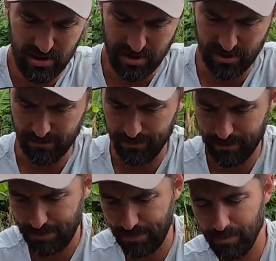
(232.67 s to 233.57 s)
Um,
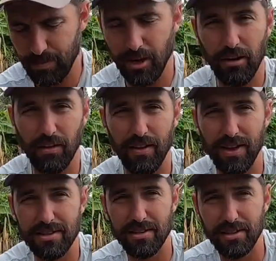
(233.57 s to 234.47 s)
anyway,
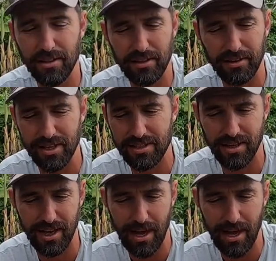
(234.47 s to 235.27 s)
that's the that's it.